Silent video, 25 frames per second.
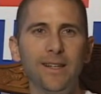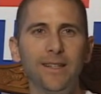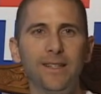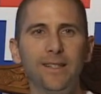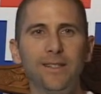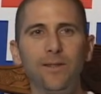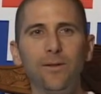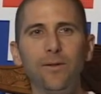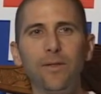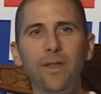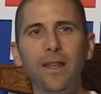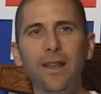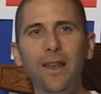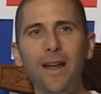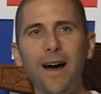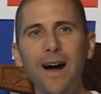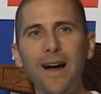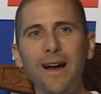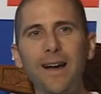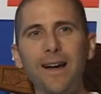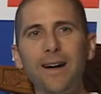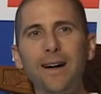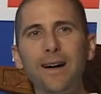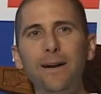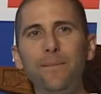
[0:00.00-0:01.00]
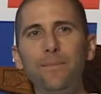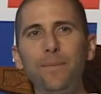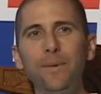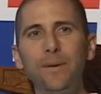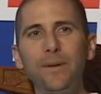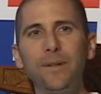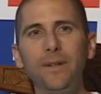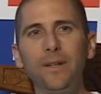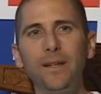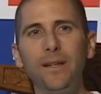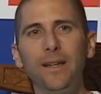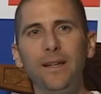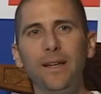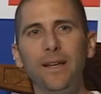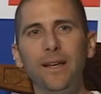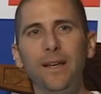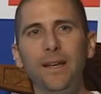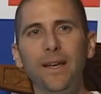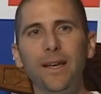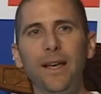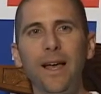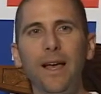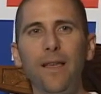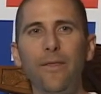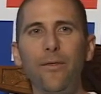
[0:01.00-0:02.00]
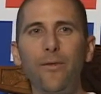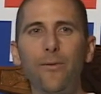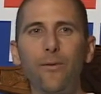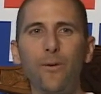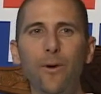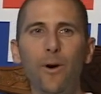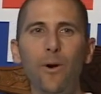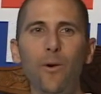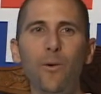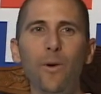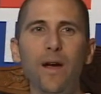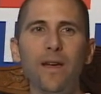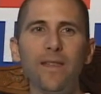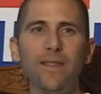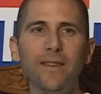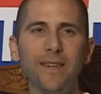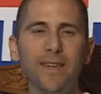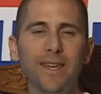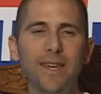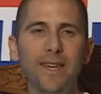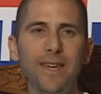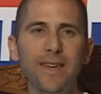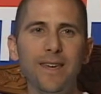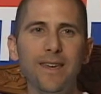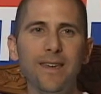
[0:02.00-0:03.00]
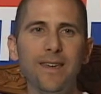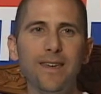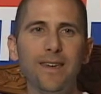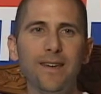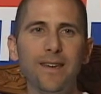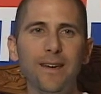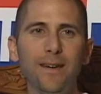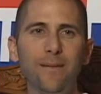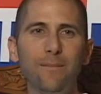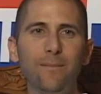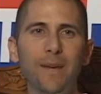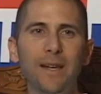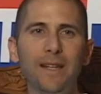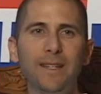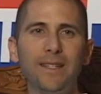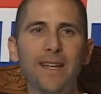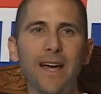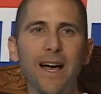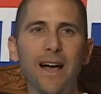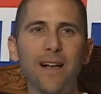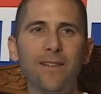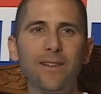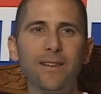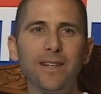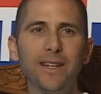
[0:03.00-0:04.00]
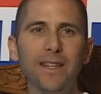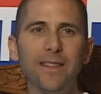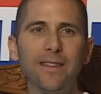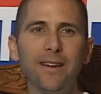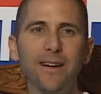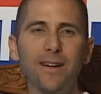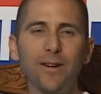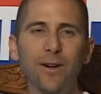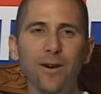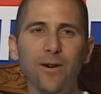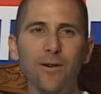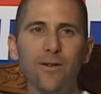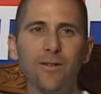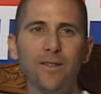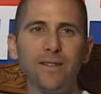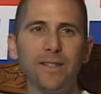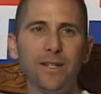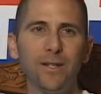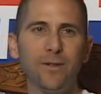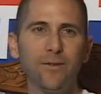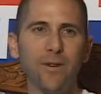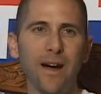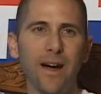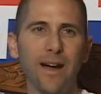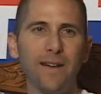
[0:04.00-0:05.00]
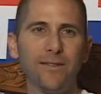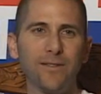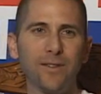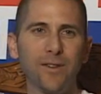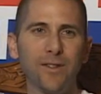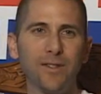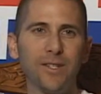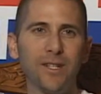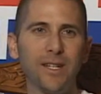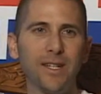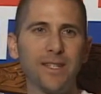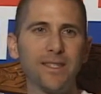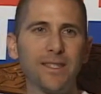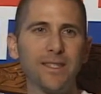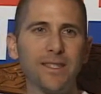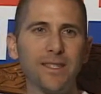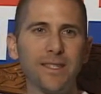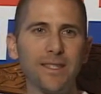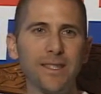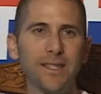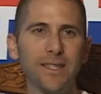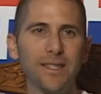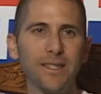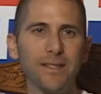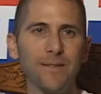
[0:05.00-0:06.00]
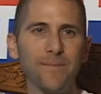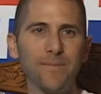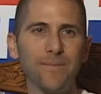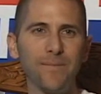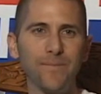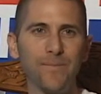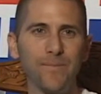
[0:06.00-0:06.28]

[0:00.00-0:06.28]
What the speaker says: to the lock up and throw away the key mentality that currently drives our justice system.